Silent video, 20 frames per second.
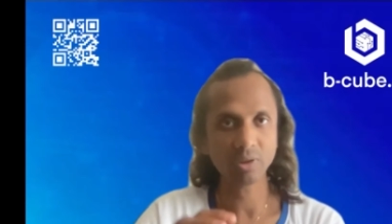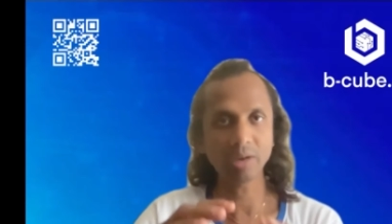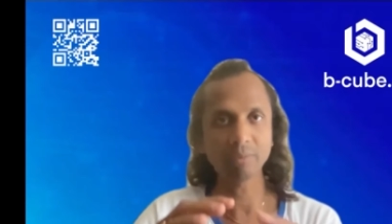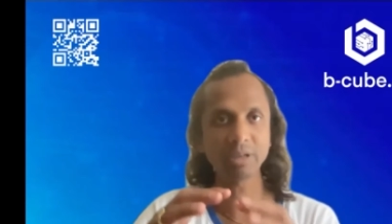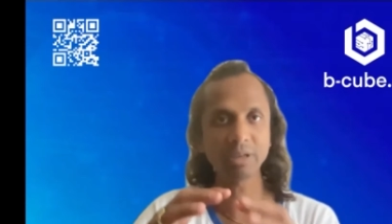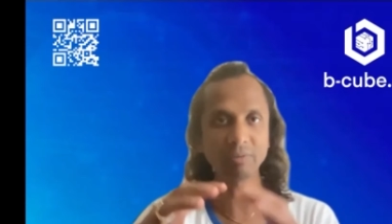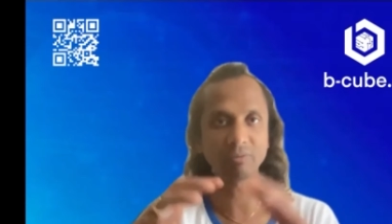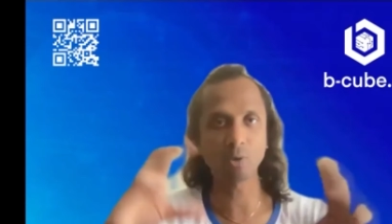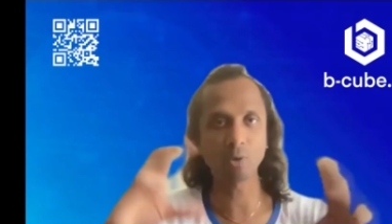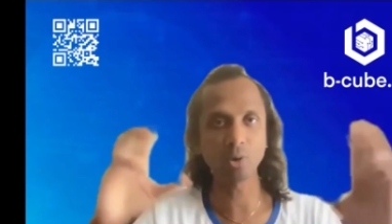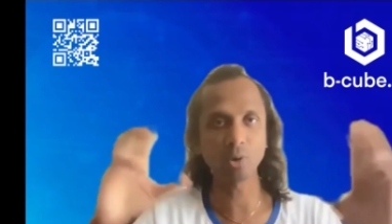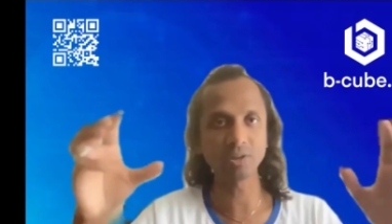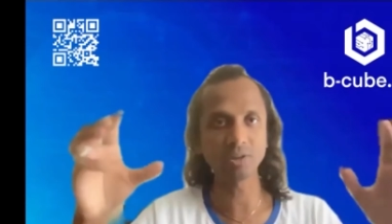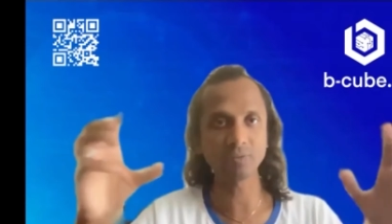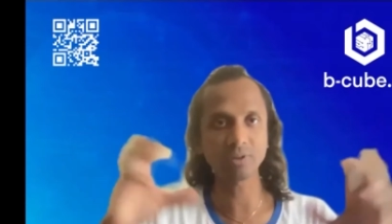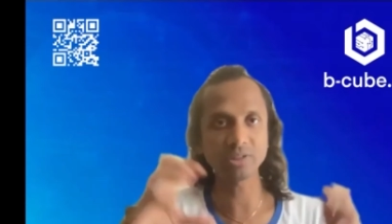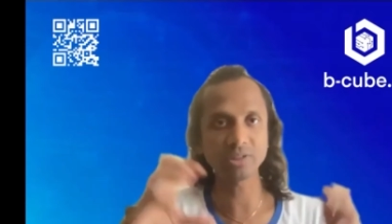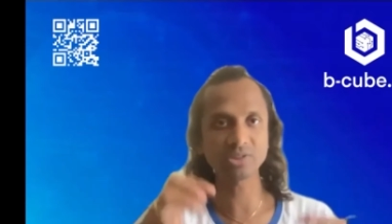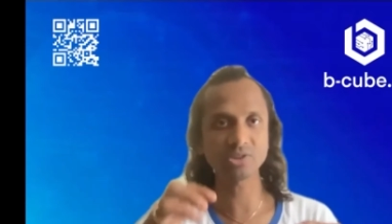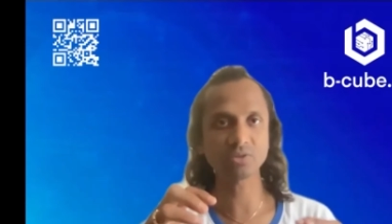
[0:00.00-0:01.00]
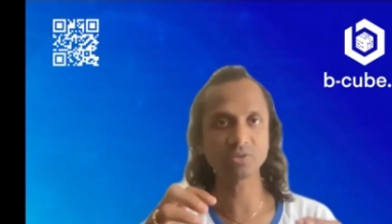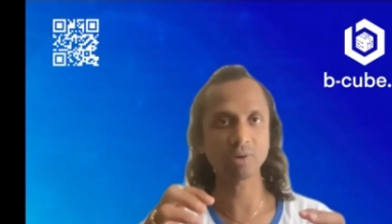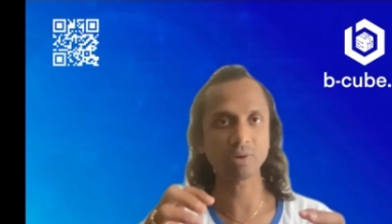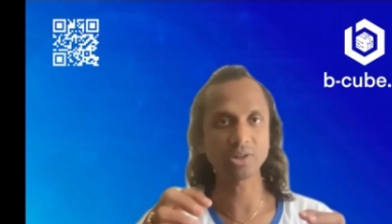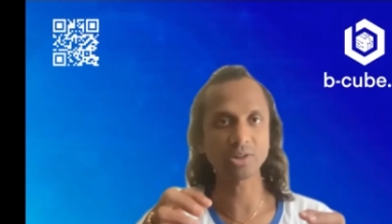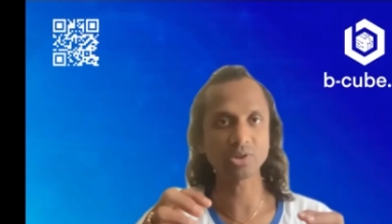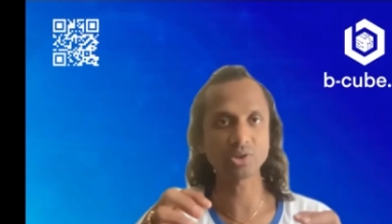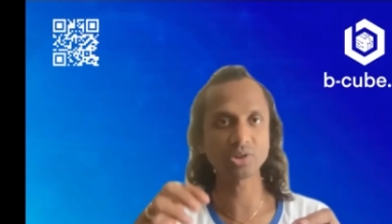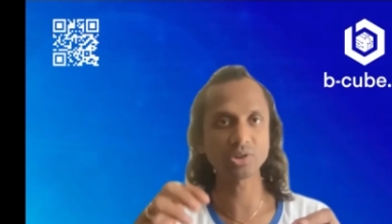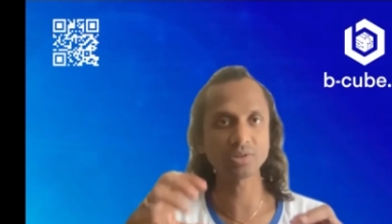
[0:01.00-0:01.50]
I mean, 4 different
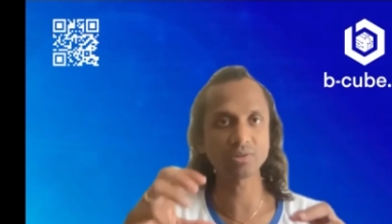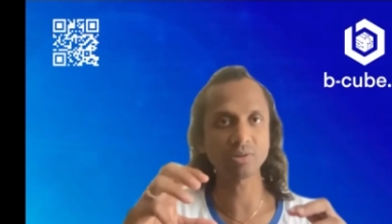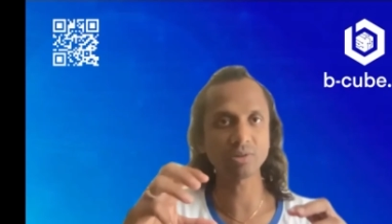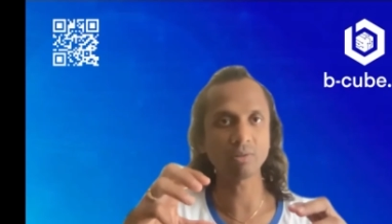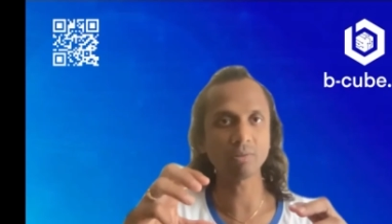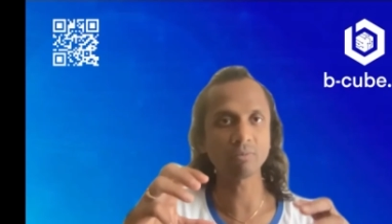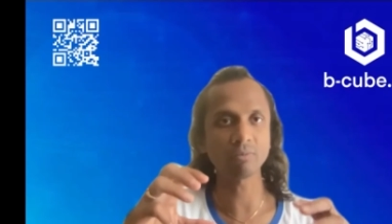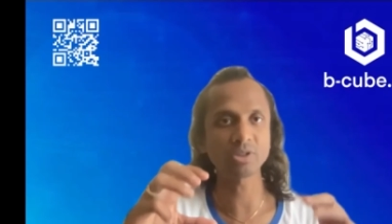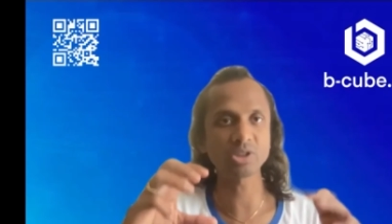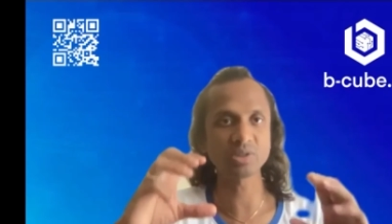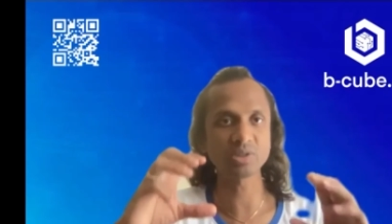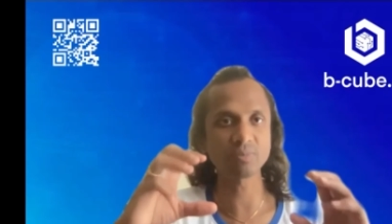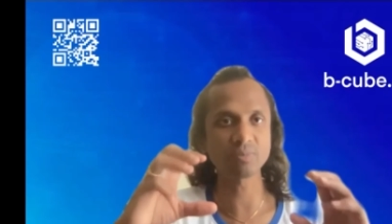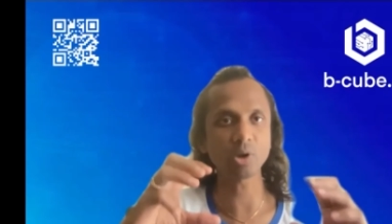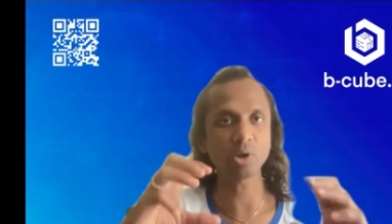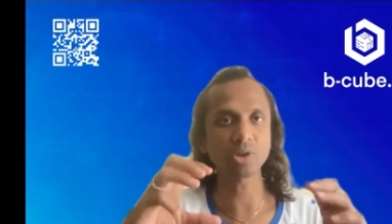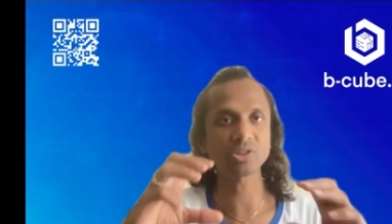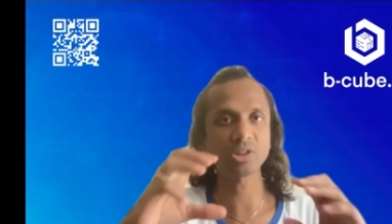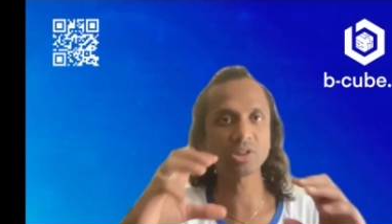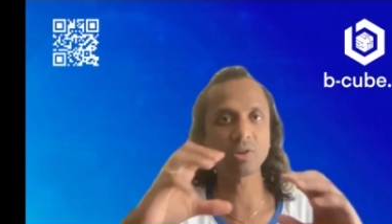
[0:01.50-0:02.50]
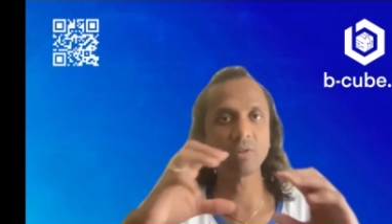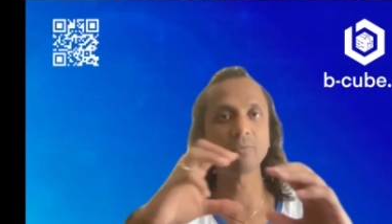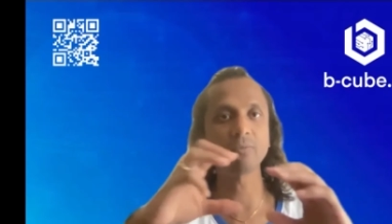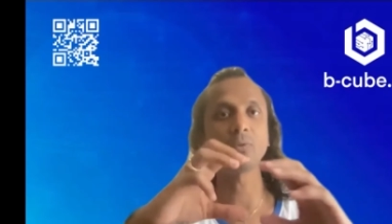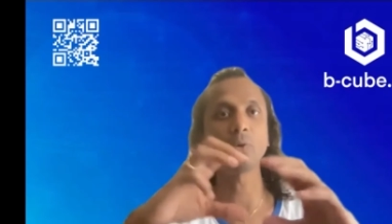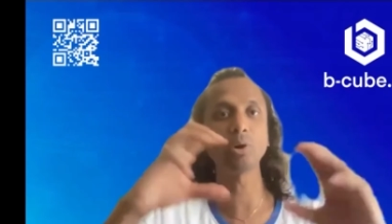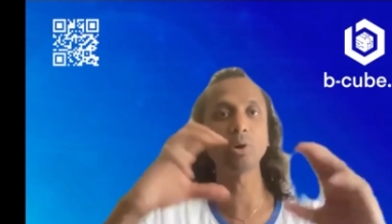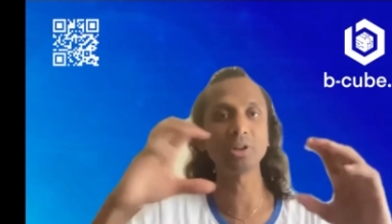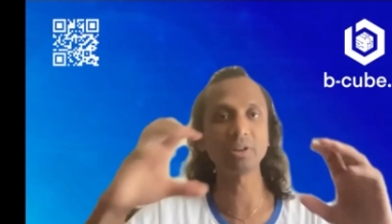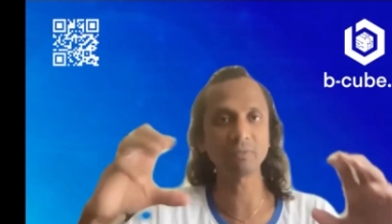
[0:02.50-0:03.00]
strategies, which is focusing on
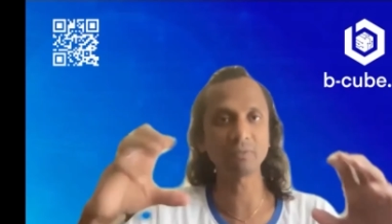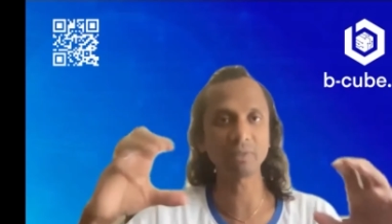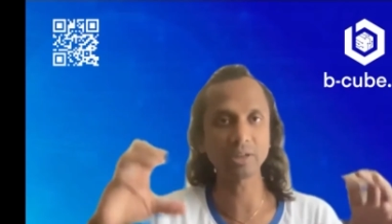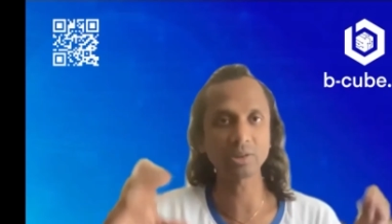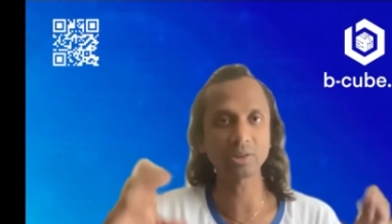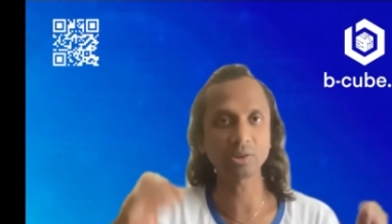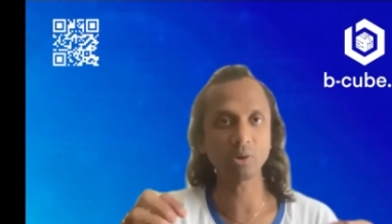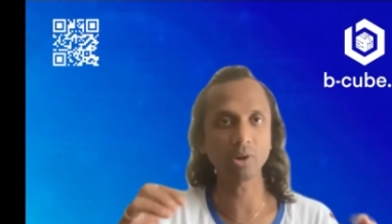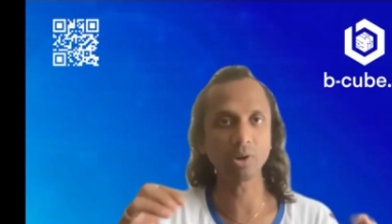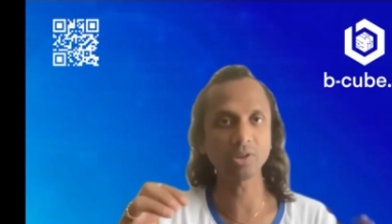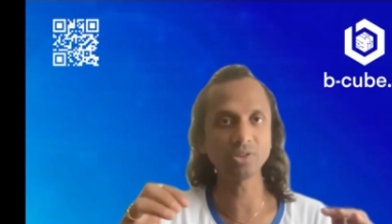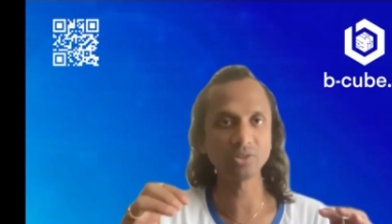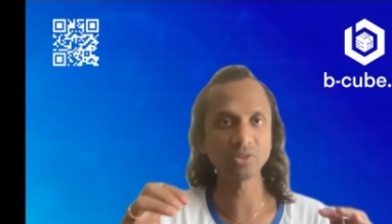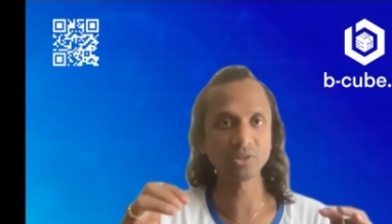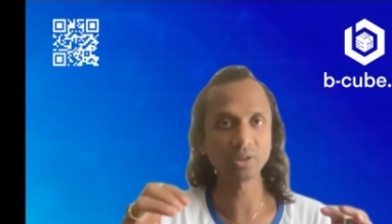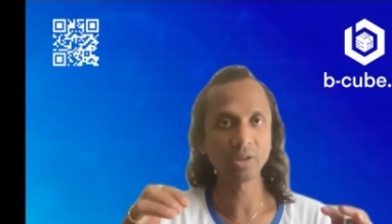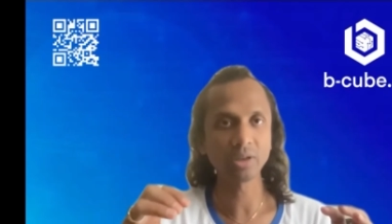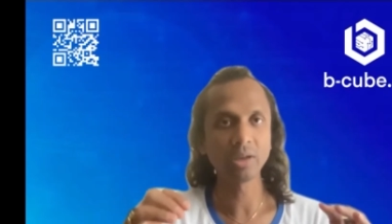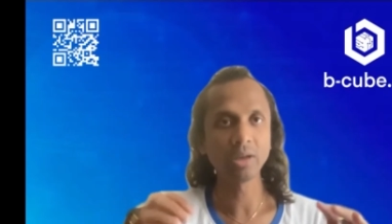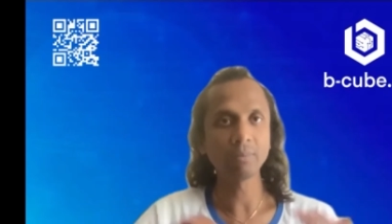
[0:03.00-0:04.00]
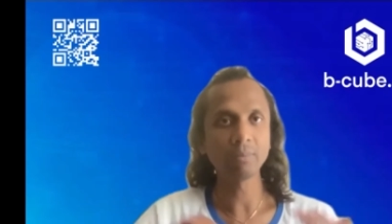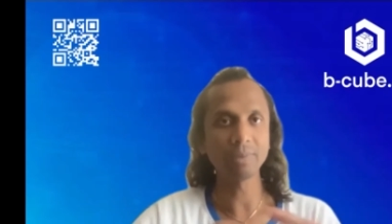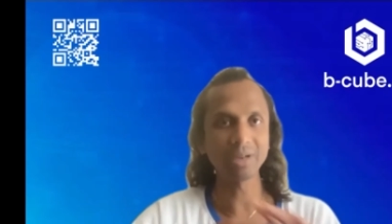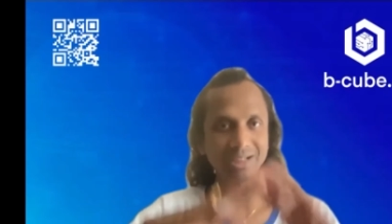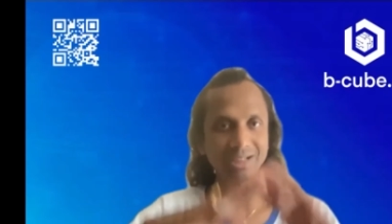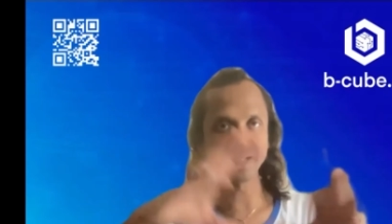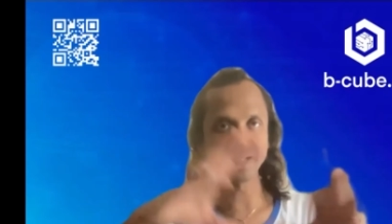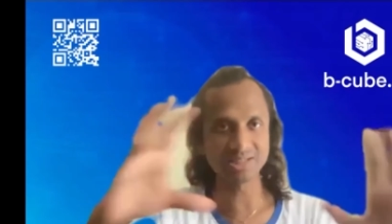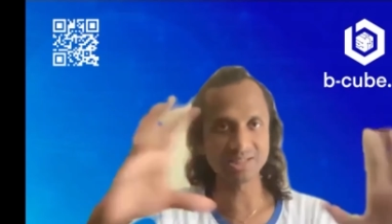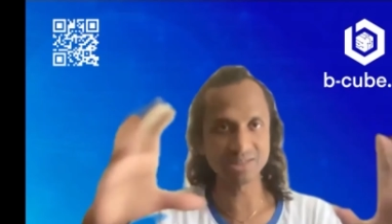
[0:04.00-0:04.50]
4 different coins, but
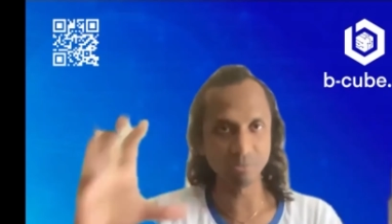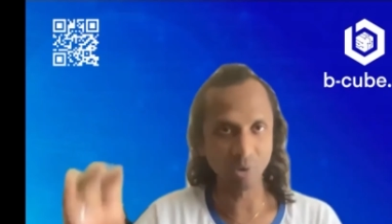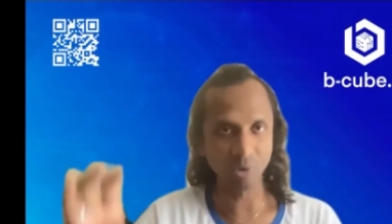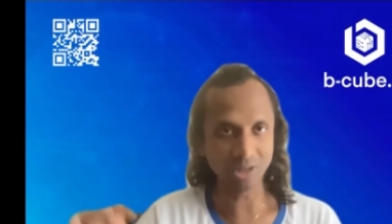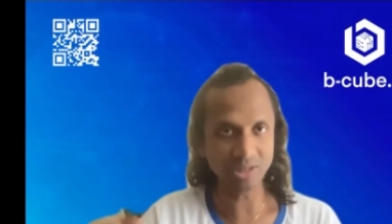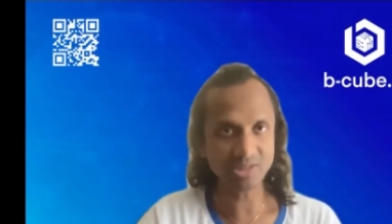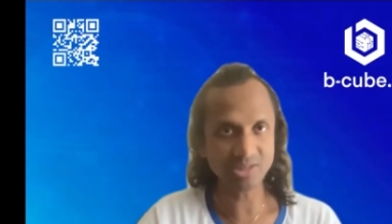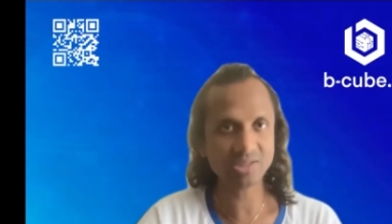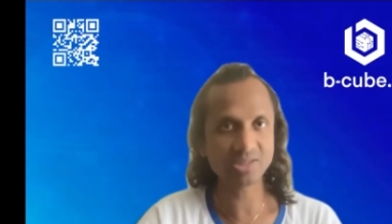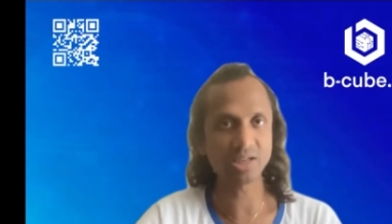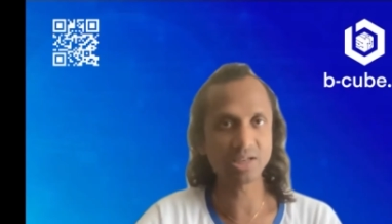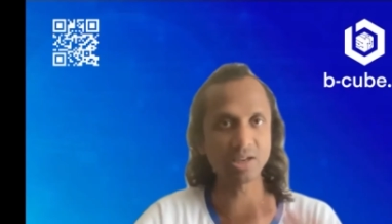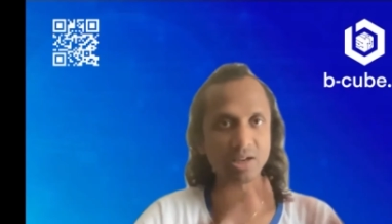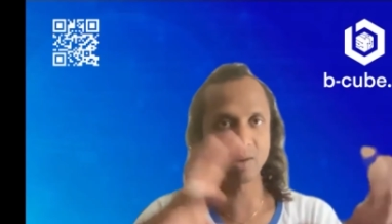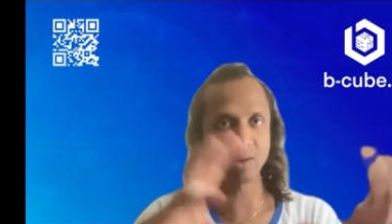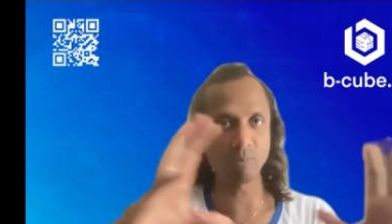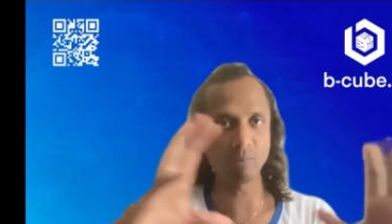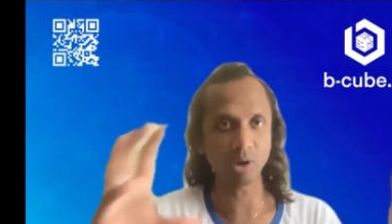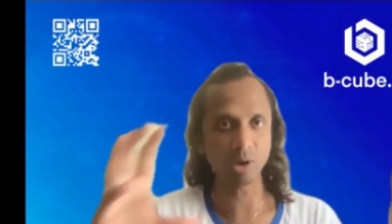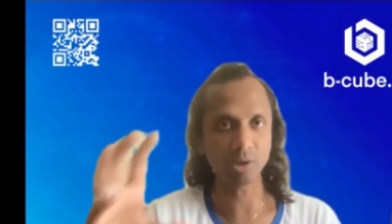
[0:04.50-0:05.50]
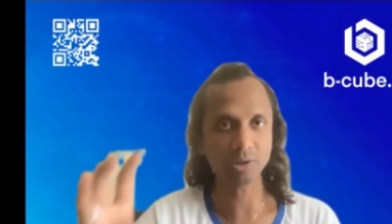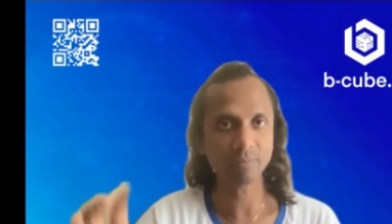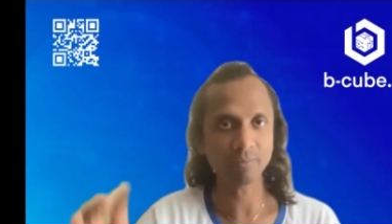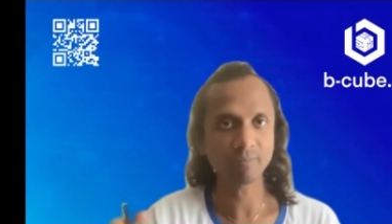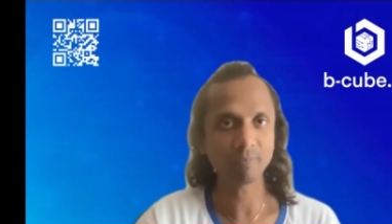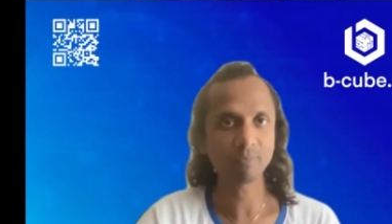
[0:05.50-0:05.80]
it is one single bot.